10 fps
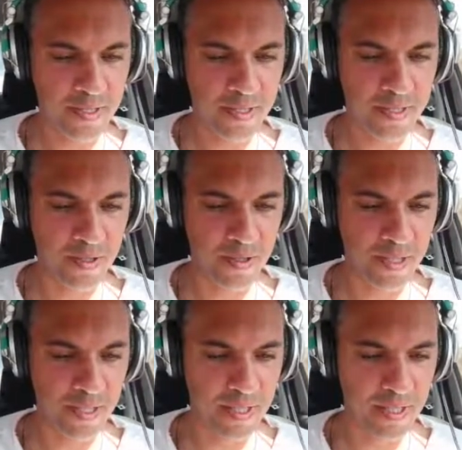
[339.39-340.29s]
So
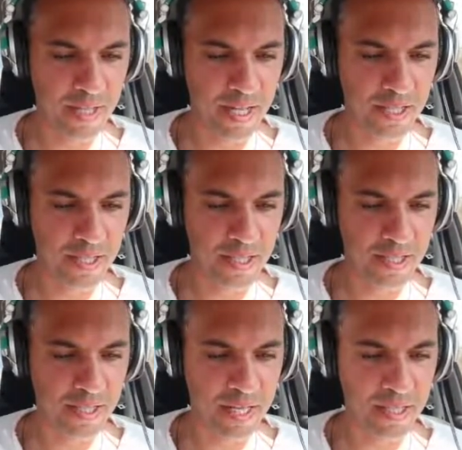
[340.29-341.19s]
actually
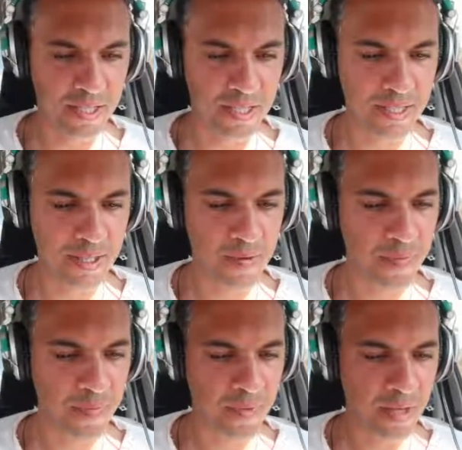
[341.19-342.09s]
it's like this.
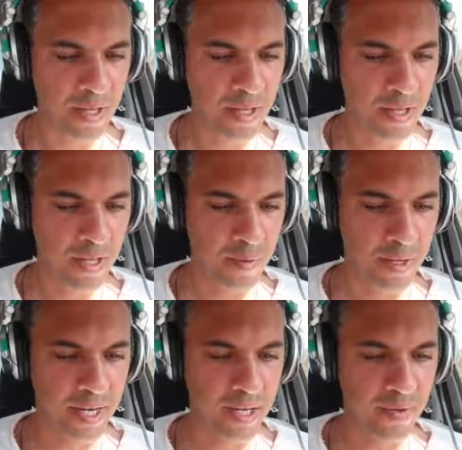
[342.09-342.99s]

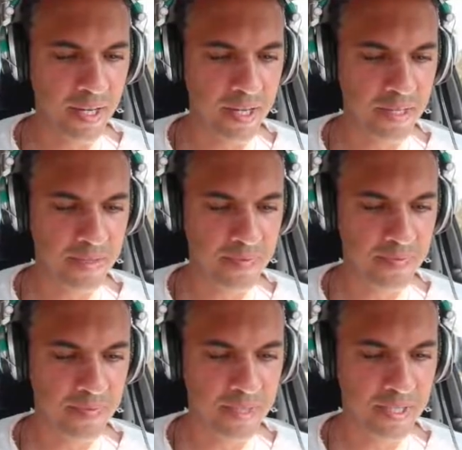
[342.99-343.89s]
But anyway,
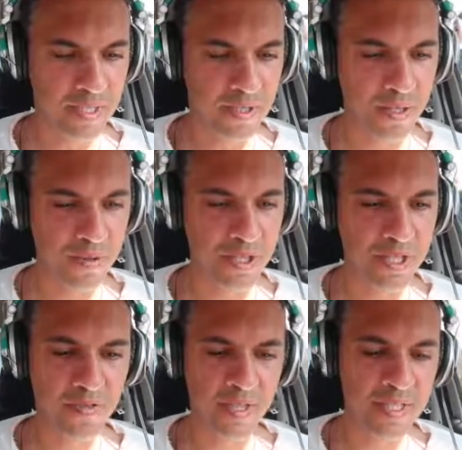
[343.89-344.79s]
that's not a huge
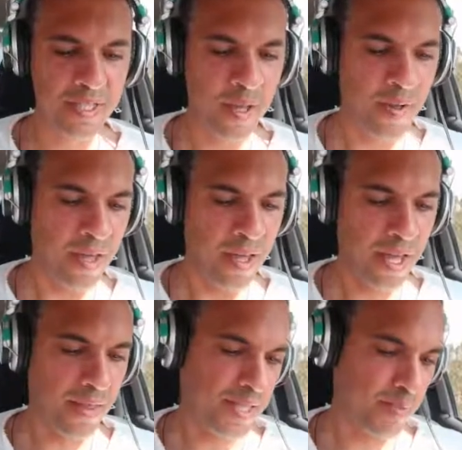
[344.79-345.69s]
difference.
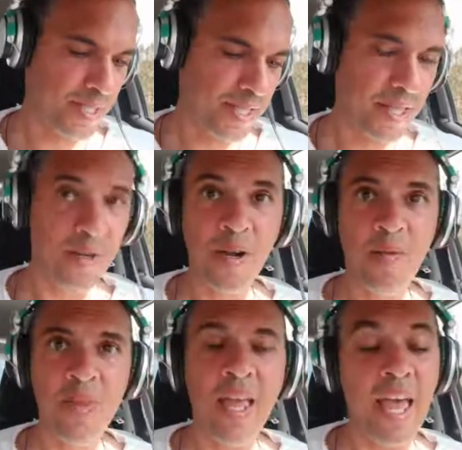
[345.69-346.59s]
Yeah, that's basically
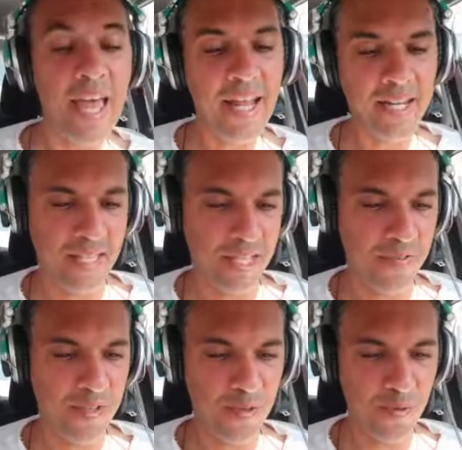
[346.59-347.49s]
all. And
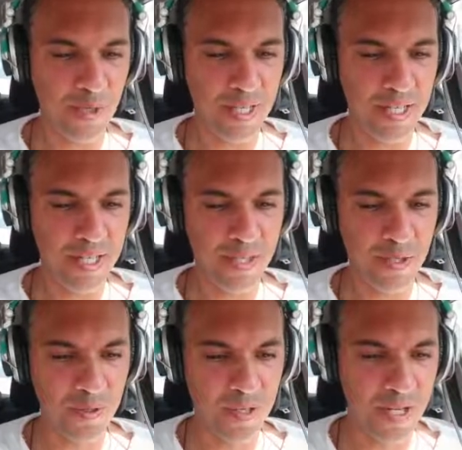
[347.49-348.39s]
if you really
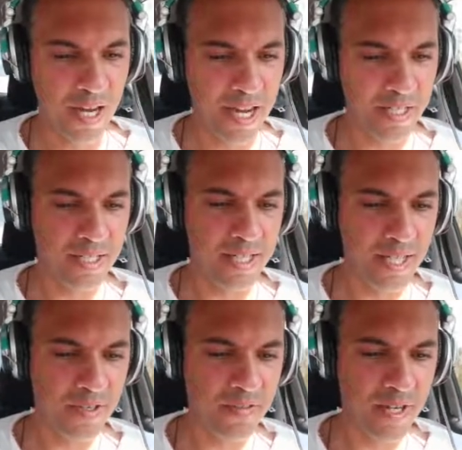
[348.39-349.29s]
don't like the
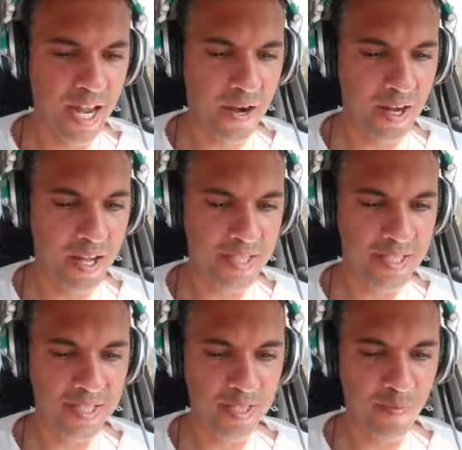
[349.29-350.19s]
TF
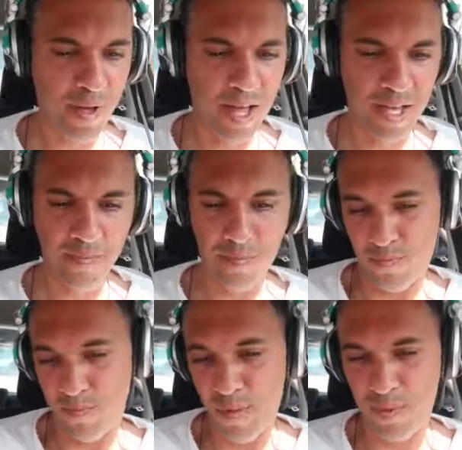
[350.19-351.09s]
Keras part,
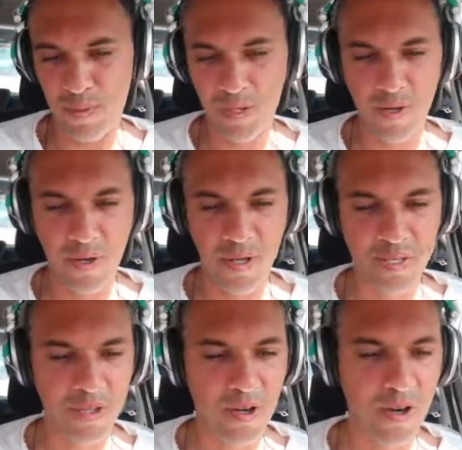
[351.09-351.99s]
maybe
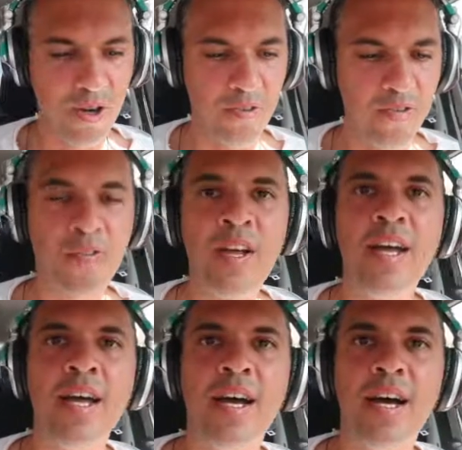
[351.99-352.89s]
because of
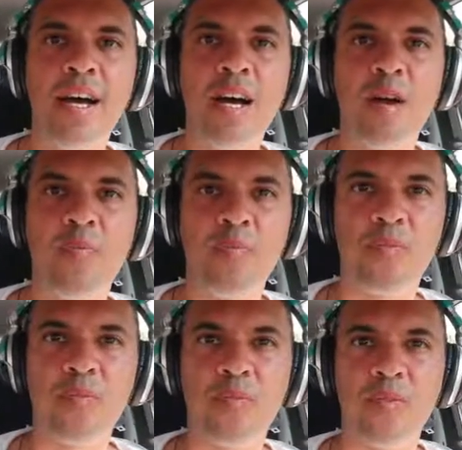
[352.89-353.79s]

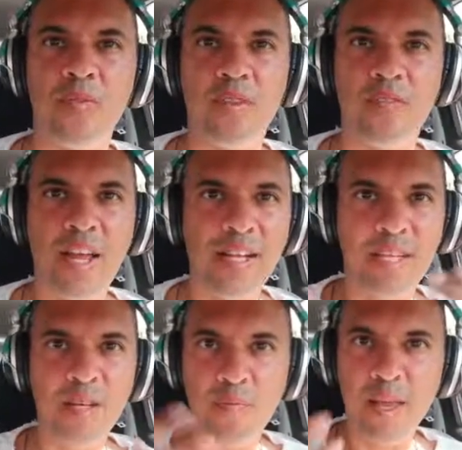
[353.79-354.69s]
the fact
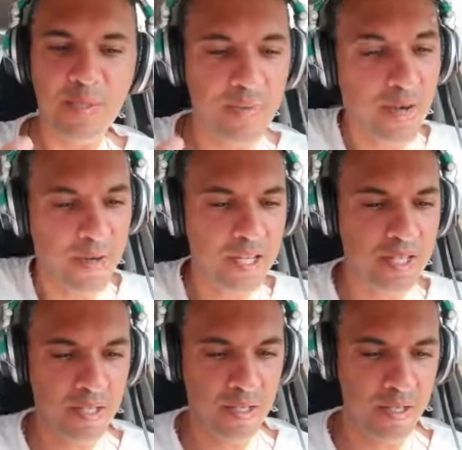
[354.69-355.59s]
that it makes
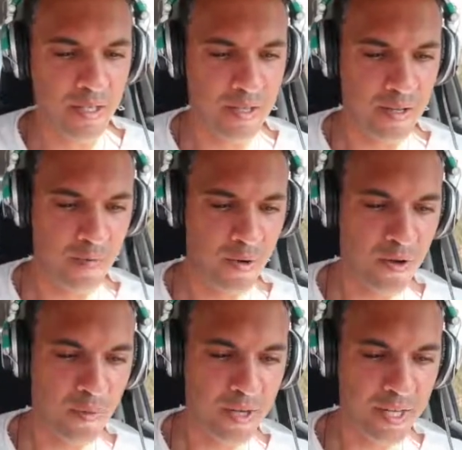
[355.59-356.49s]
migration more
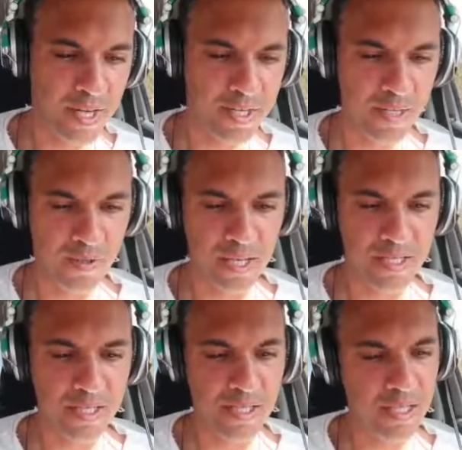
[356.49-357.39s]
complicated, you can
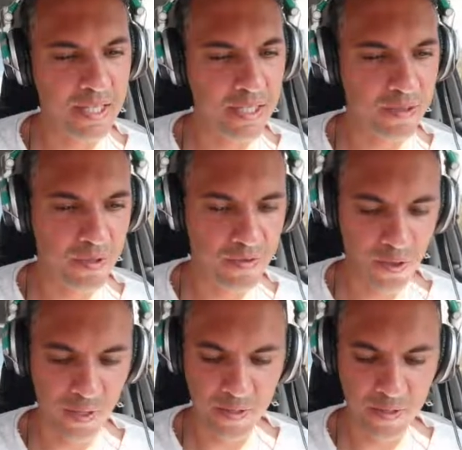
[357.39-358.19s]
still do the following.